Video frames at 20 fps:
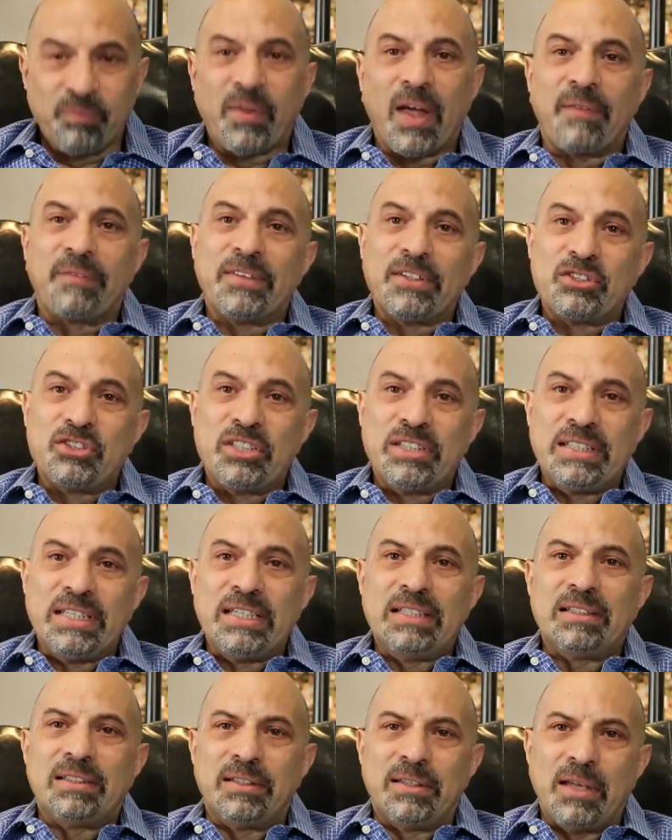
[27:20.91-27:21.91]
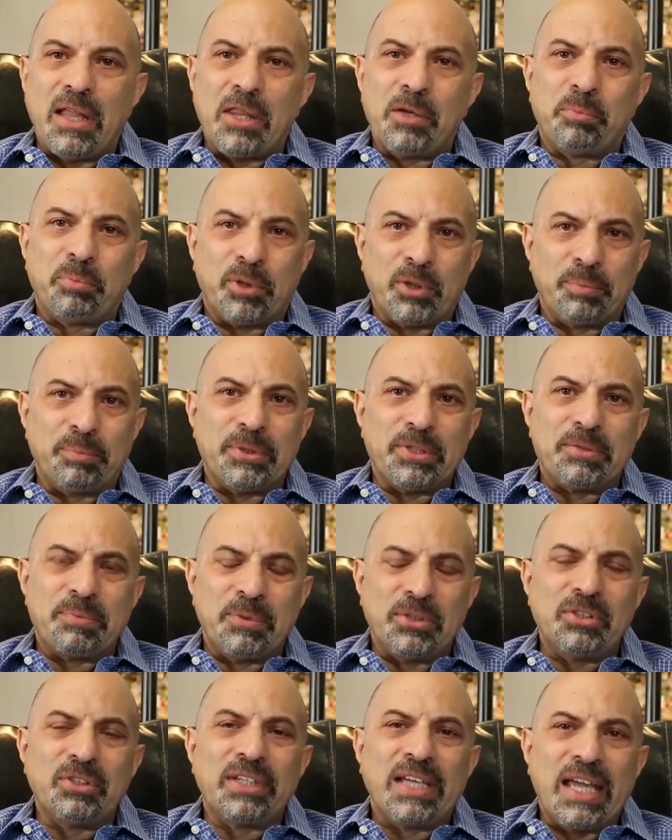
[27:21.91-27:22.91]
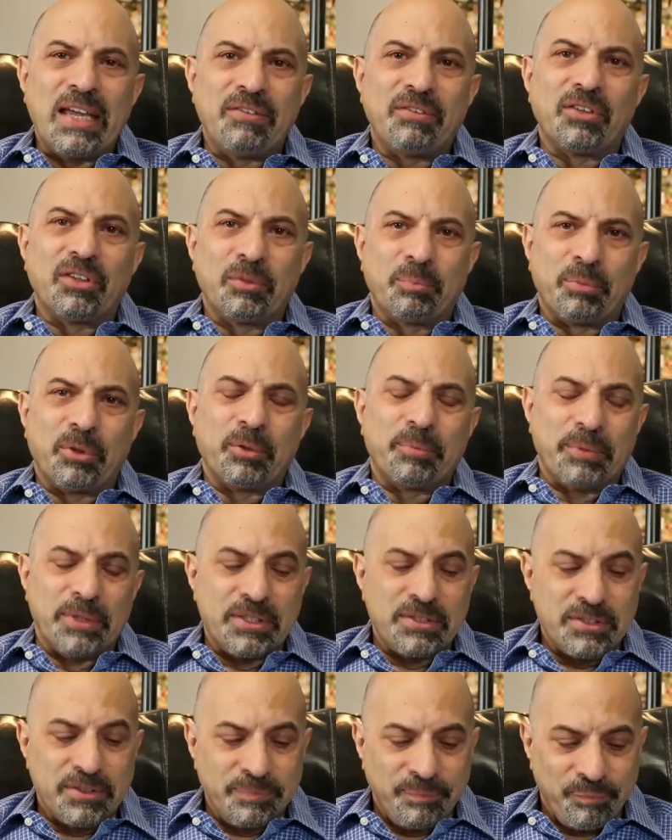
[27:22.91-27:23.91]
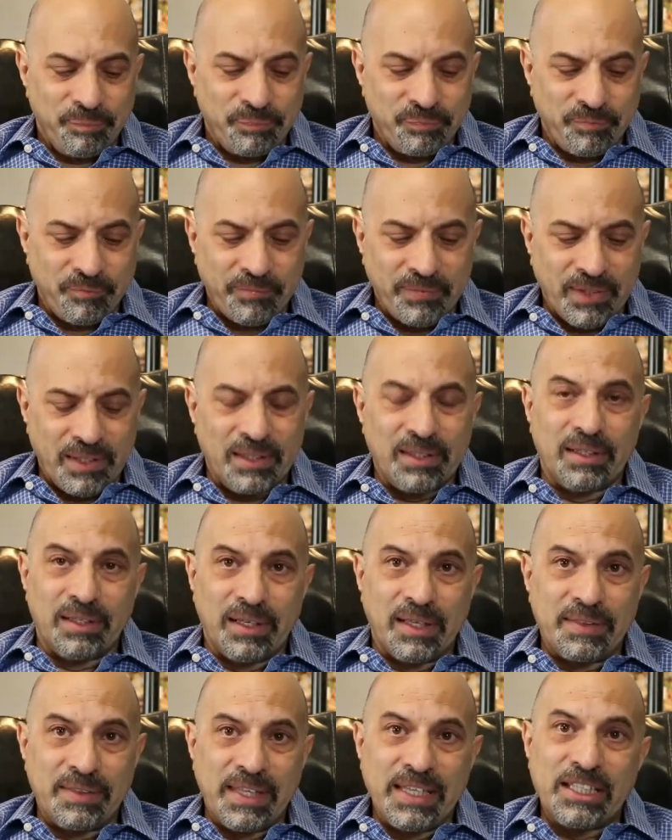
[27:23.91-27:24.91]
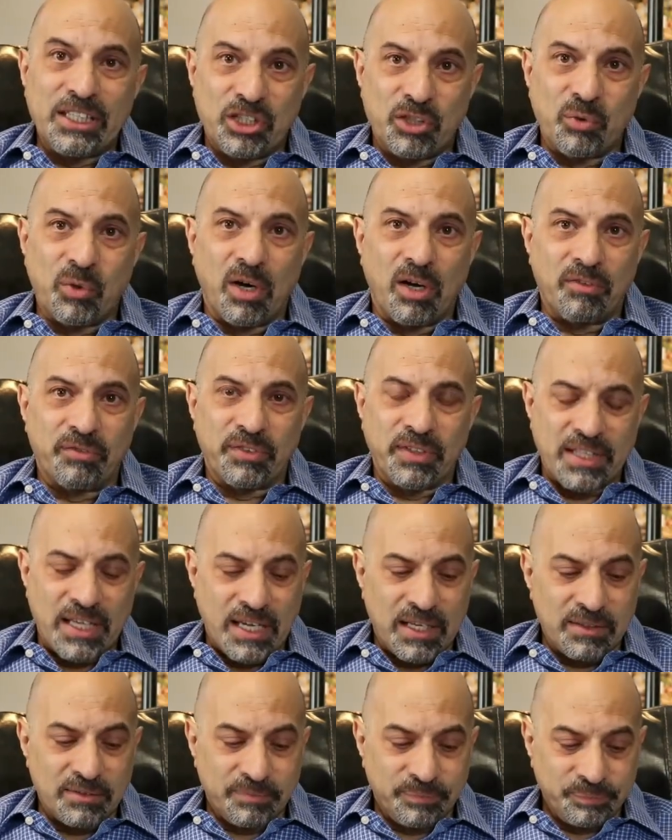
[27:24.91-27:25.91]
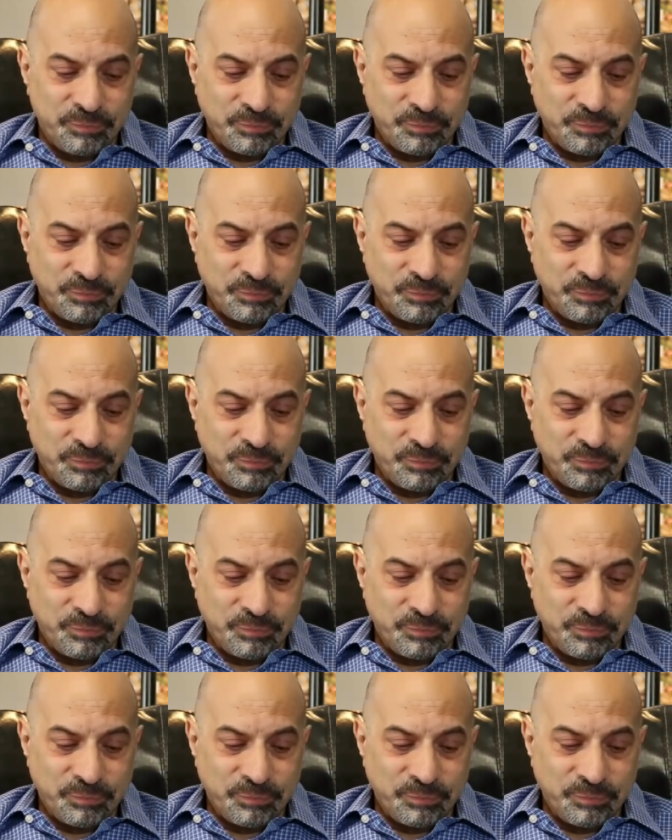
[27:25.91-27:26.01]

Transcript: Not that she needed another purpose, but you gave her a purpose. And I thank you all for that.